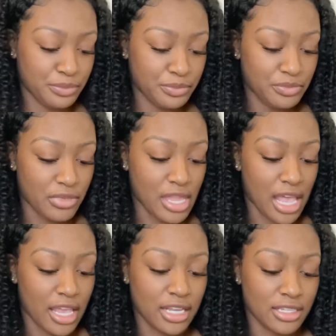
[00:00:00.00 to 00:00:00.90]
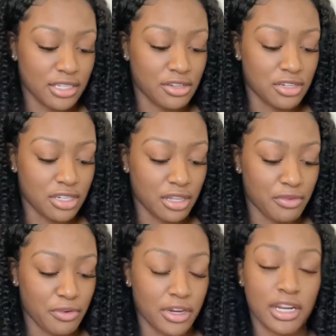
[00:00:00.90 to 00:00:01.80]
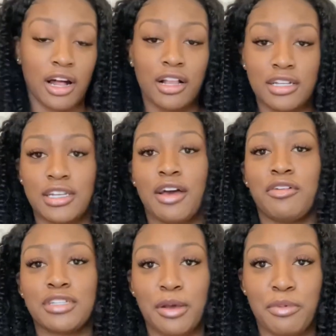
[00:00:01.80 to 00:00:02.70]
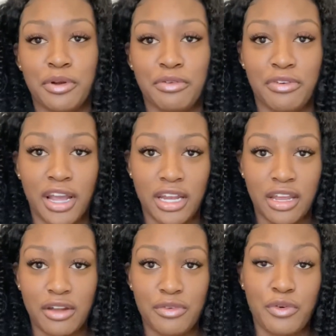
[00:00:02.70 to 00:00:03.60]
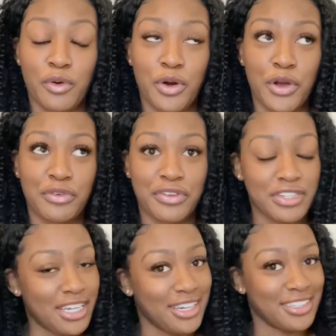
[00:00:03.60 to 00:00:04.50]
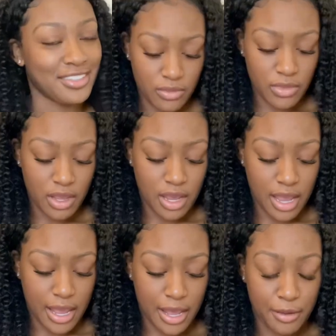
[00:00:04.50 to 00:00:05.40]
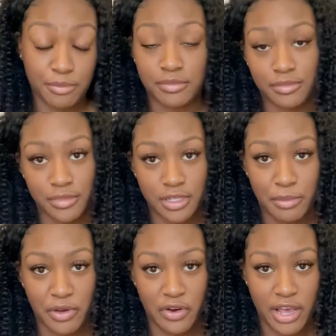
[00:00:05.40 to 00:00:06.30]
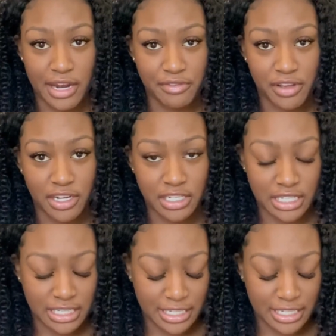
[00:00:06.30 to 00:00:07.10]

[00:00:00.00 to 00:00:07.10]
that case is usually $40 and I was able to find it for $15. Let me go ahead and finish this.